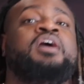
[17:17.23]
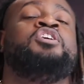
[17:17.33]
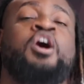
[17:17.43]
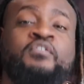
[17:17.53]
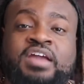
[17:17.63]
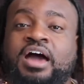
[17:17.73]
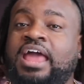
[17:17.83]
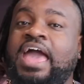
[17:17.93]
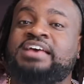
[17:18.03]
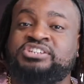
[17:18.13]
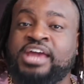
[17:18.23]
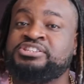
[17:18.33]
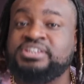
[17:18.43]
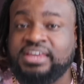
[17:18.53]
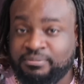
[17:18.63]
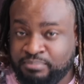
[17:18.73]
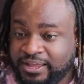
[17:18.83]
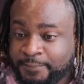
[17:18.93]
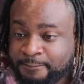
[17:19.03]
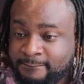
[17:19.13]
COVIDiana has yet to get
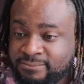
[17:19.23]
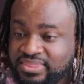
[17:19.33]
me.